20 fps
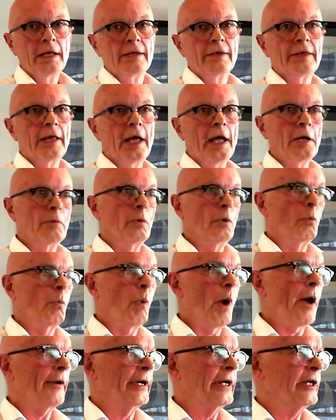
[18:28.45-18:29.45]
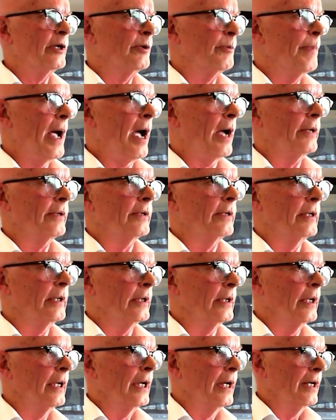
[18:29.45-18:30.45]
They were worried about
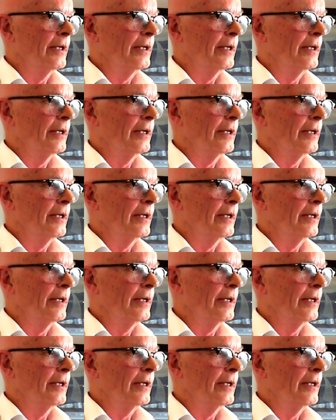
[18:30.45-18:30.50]
the